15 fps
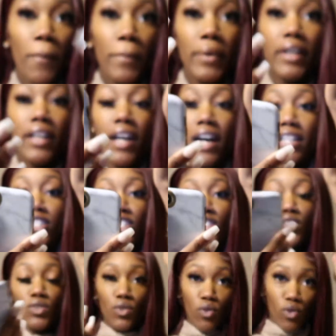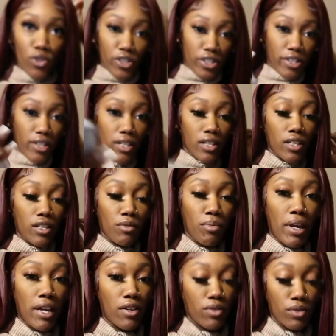but I just ordered another
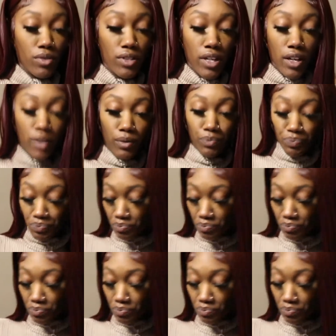panel. So